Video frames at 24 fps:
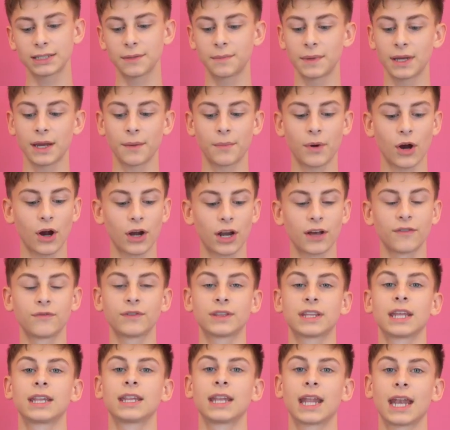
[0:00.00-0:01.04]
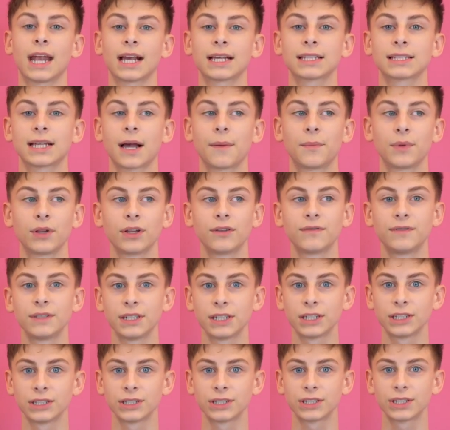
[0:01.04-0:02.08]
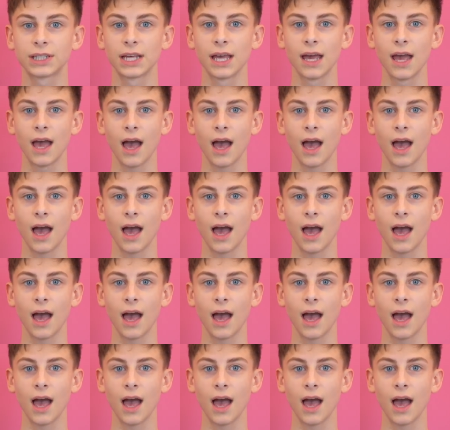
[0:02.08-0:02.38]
to be a part of within the next couple of years?